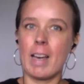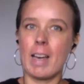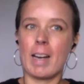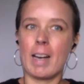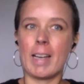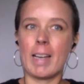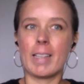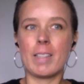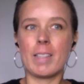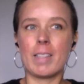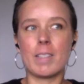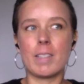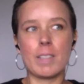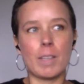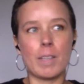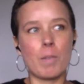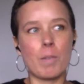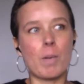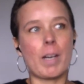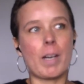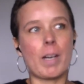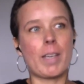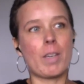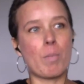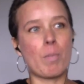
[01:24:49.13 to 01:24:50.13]
I can see
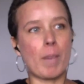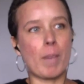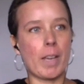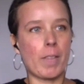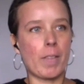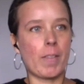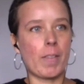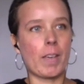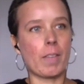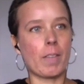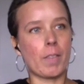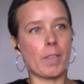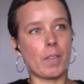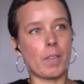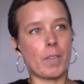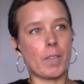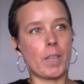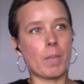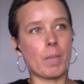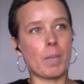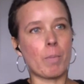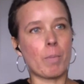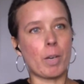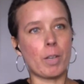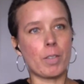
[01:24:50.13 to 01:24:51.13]
why you might think that
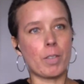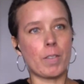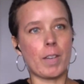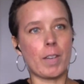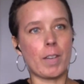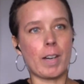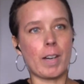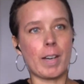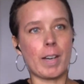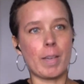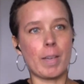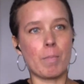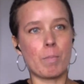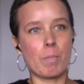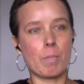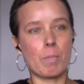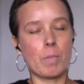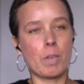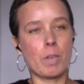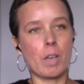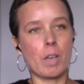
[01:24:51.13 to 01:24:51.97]
the approach that I'm